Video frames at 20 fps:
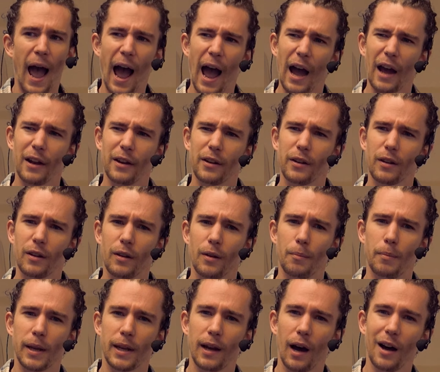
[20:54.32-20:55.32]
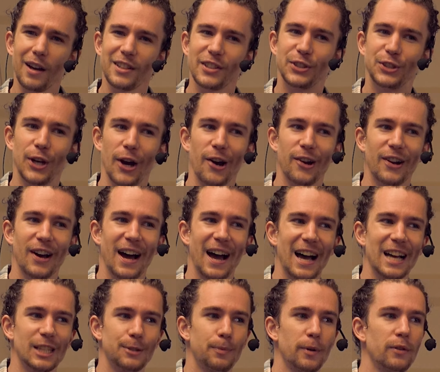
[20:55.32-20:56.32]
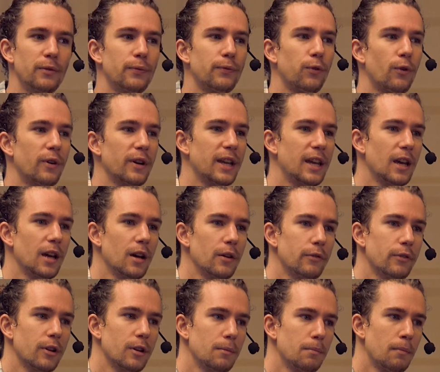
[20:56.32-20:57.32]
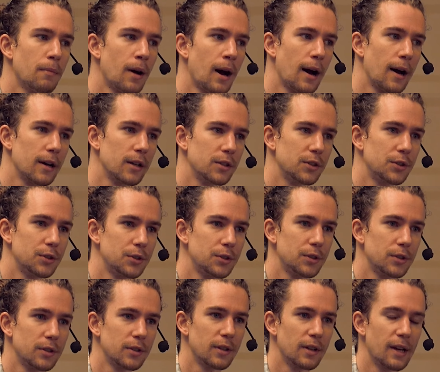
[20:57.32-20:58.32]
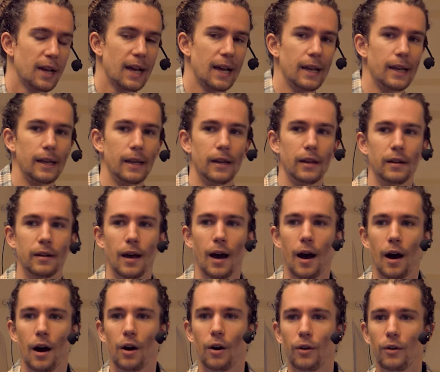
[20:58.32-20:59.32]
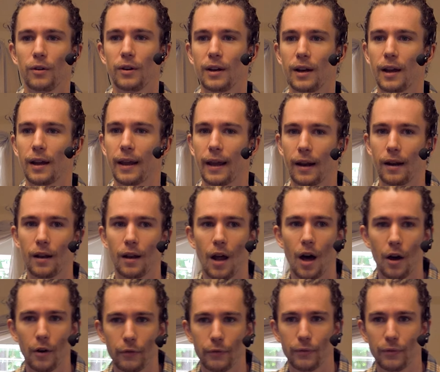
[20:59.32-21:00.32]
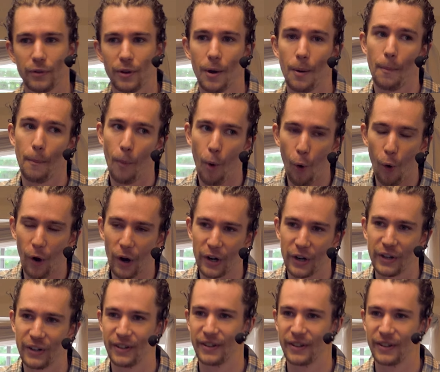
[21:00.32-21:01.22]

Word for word: And because Jonah has been forgiven much, he now can love more.